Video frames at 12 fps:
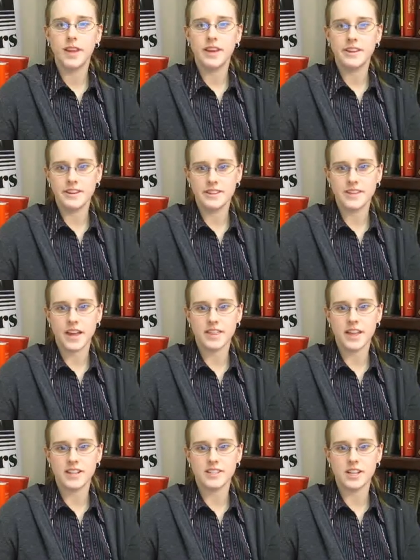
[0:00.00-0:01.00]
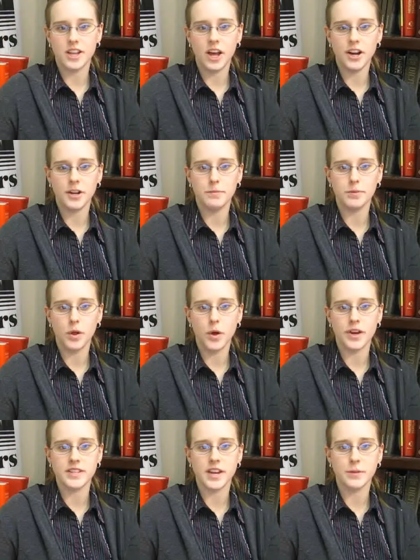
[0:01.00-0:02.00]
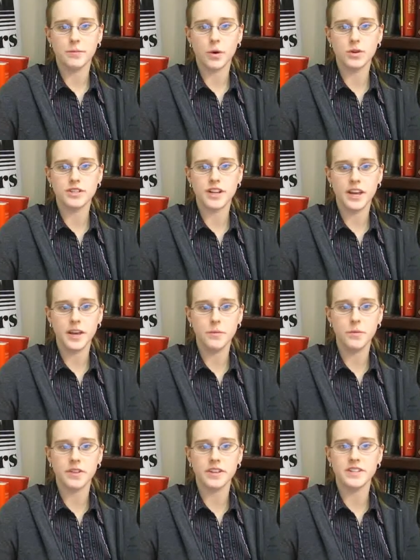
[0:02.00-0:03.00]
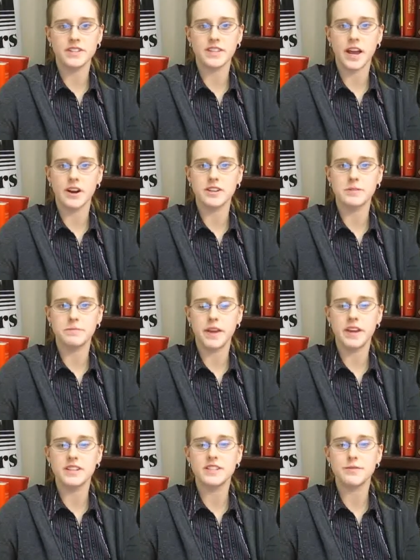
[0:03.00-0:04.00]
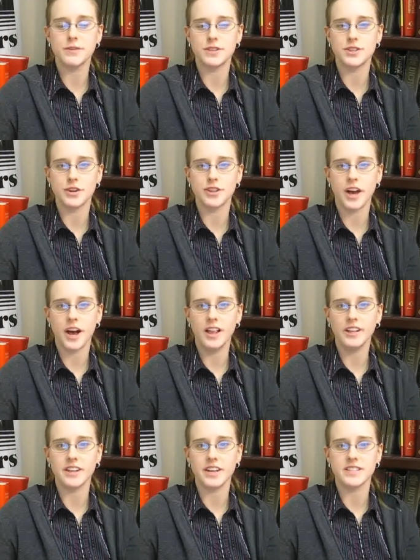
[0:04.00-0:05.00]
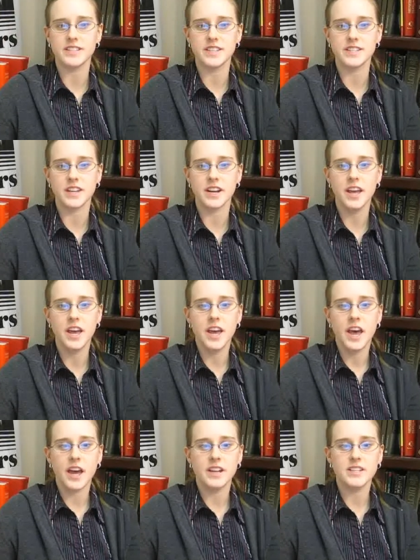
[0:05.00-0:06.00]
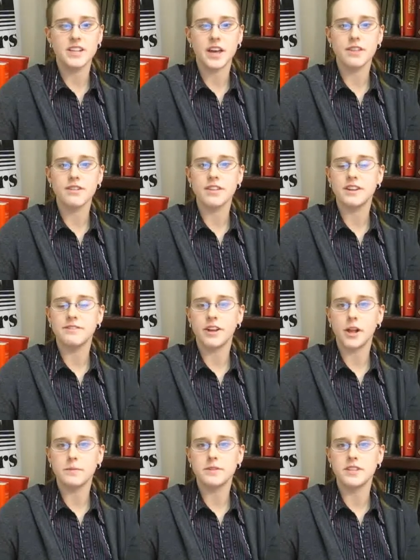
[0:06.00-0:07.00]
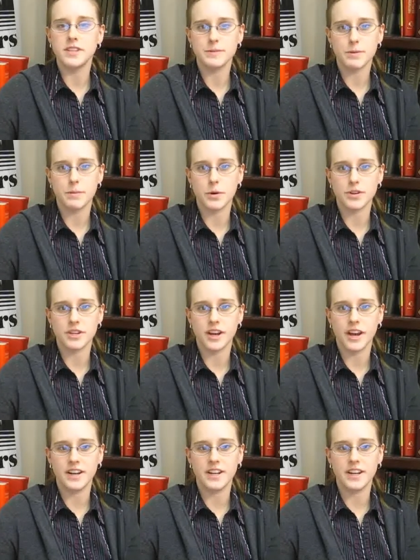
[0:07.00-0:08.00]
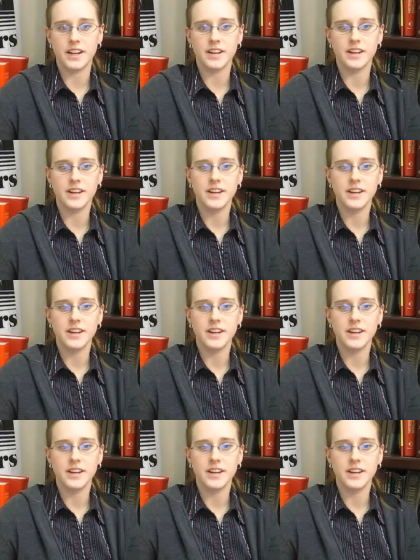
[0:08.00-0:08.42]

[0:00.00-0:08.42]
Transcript: He said that salon employees had approached him with a desire to make a difference during the holiday season, and together they developed this promotion idea.